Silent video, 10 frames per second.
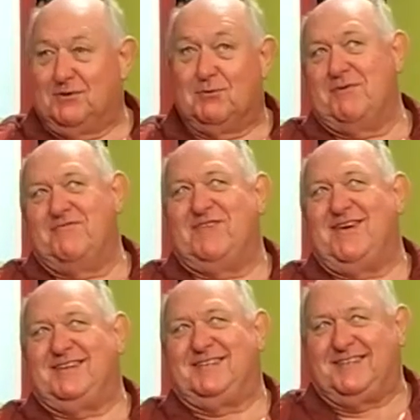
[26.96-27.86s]
I do, I'm
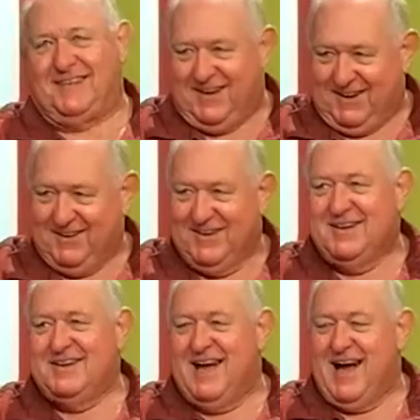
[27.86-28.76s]
invited to go.
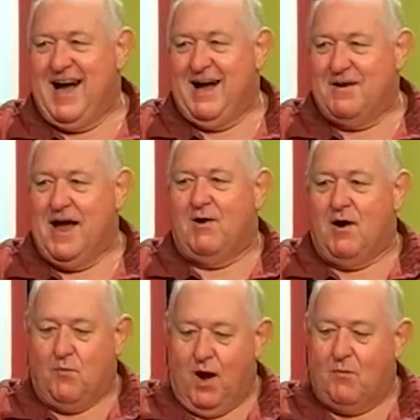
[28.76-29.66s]

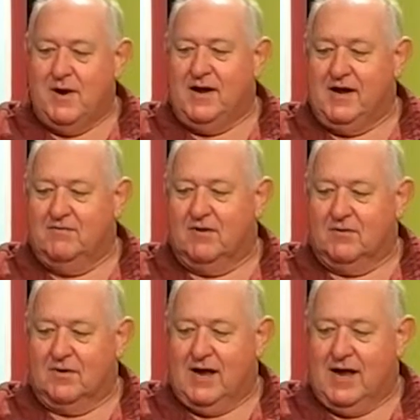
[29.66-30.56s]
I went
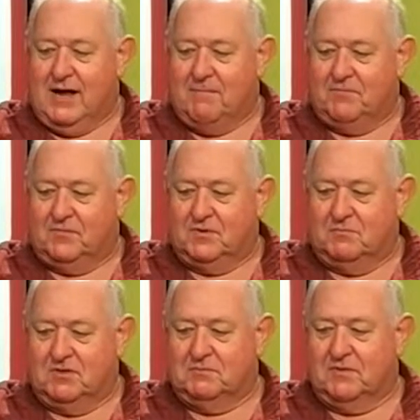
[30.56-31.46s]
over to
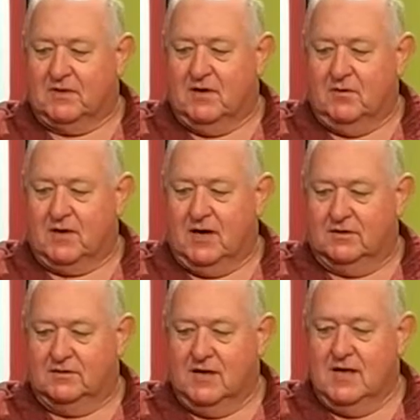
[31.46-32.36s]
Brisbane, the Gold
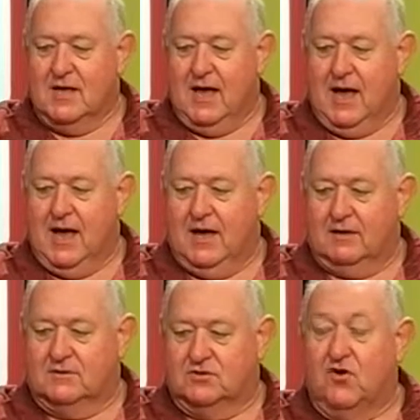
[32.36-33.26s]
Coast,
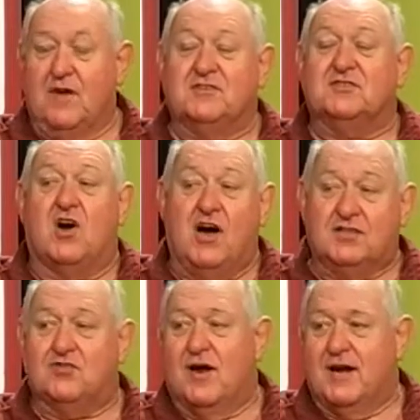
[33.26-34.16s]
to try the
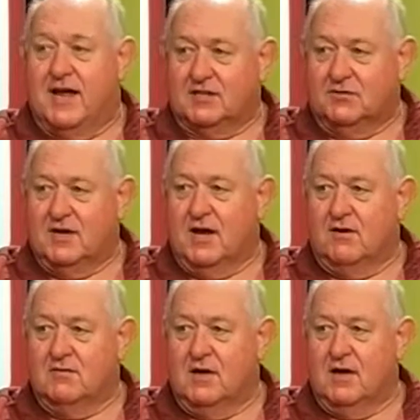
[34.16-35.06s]
SkyTrain, actually.
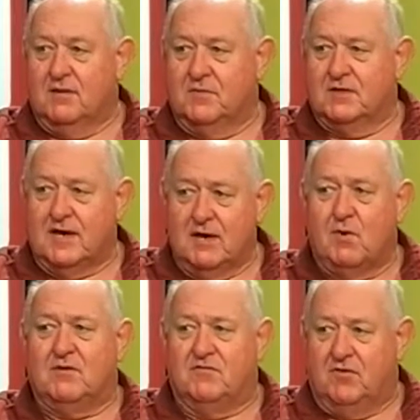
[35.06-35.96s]
Now, there's only
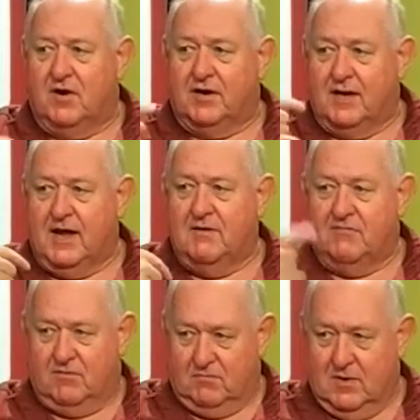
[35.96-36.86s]
one flight a day
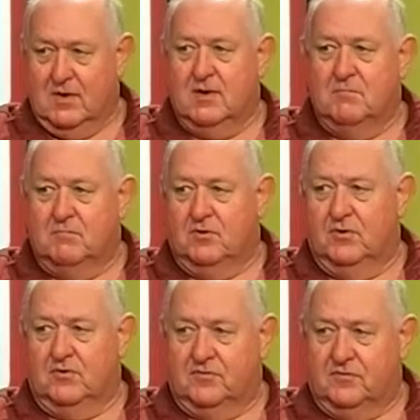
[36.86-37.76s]
from
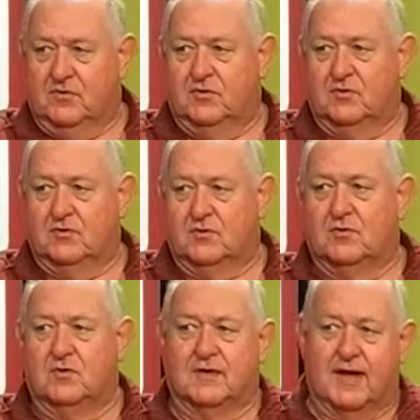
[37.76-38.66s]
Perth to
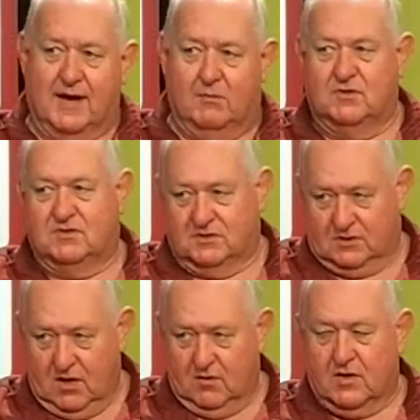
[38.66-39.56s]
Coolangatta, which
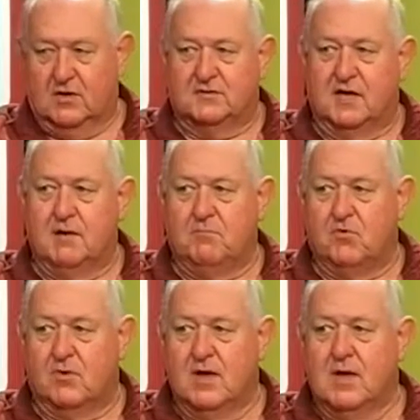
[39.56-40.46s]
is the Gold Coast
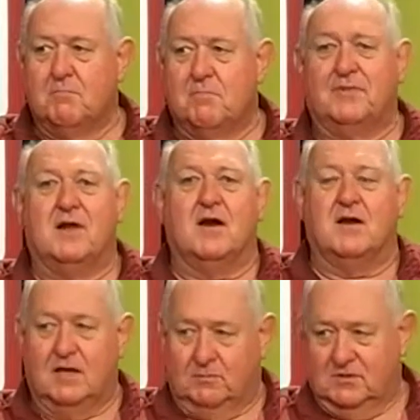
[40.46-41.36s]
Airport, but there are
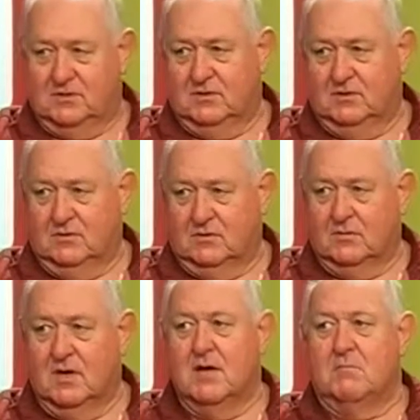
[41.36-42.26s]
heaps to
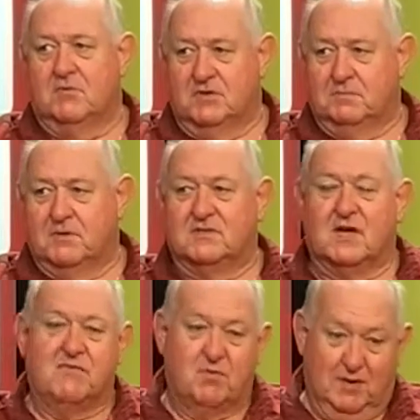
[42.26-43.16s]
Brisbane.
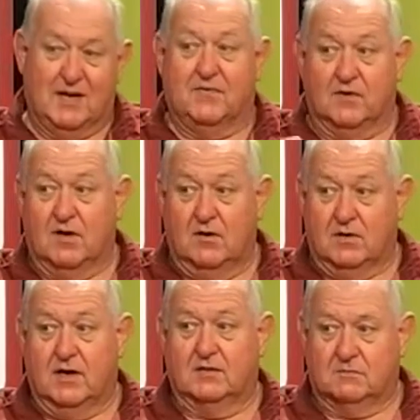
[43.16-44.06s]
So if you want to go to the
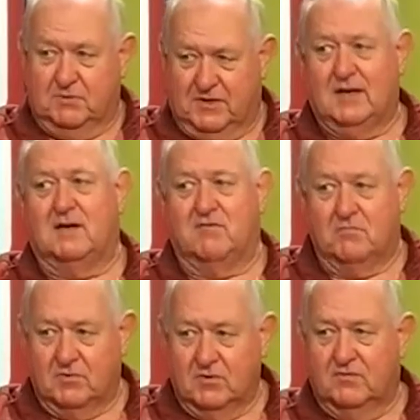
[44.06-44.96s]
Gold Coast, particularly
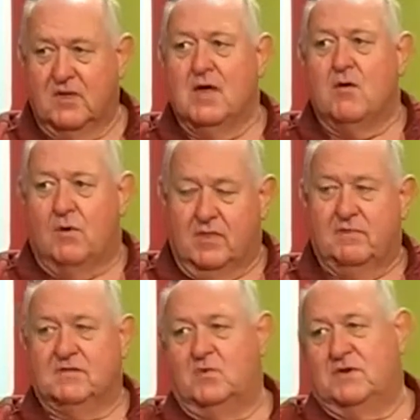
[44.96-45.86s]
from Perth, one of
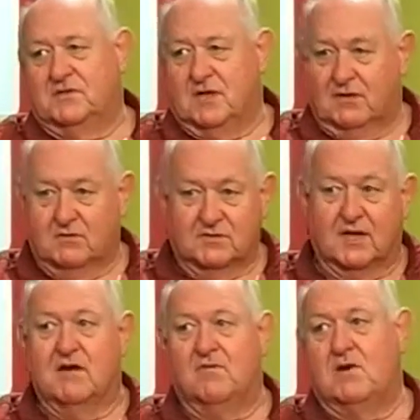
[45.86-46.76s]
the best ways to get there is to
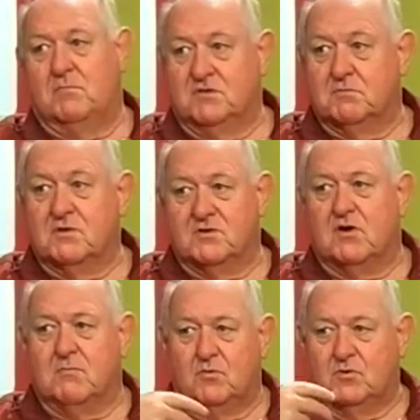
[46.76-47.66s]
go via Brisbane because you've
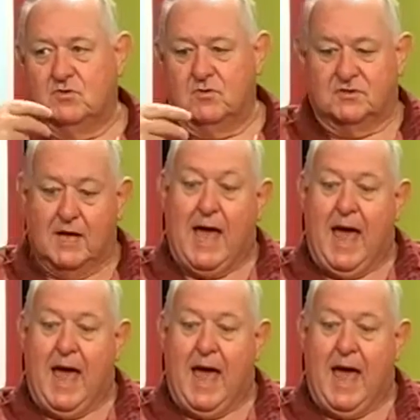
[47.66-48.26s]
got more choice.